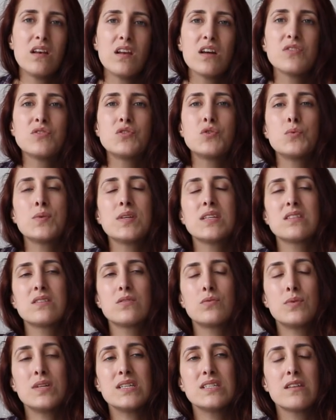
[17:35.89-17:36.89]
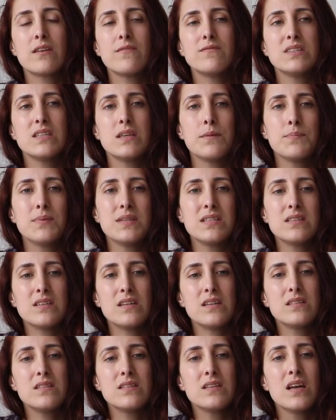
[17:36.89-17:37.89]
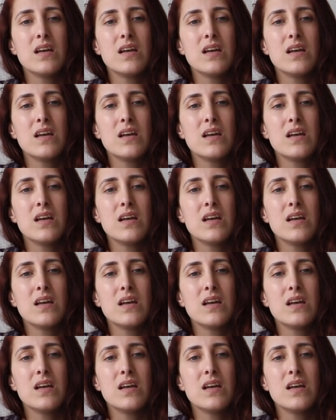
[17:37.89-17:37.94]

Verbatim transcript: learned during the rest of the episode,